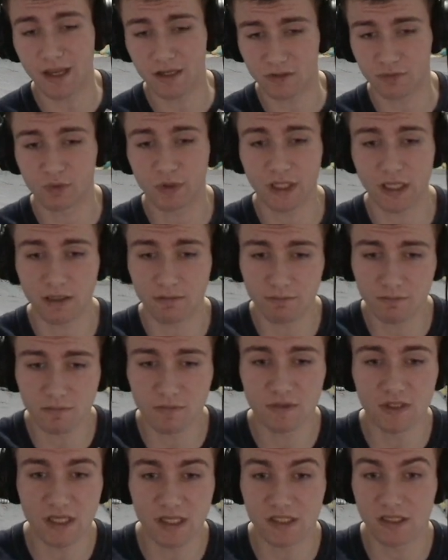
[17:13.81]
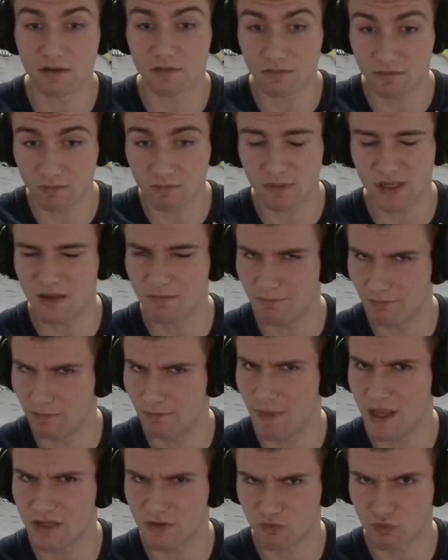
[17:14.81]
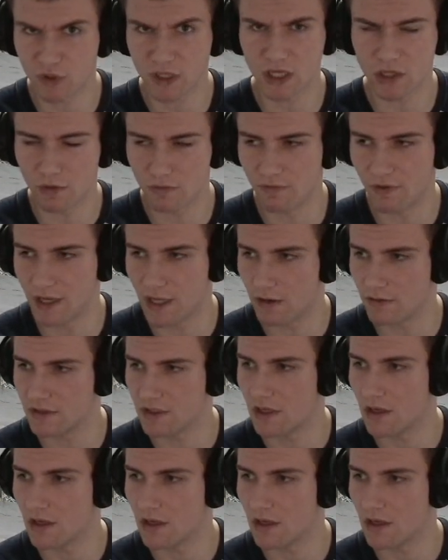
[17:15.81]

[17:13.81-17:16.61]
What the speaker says: really really good videos.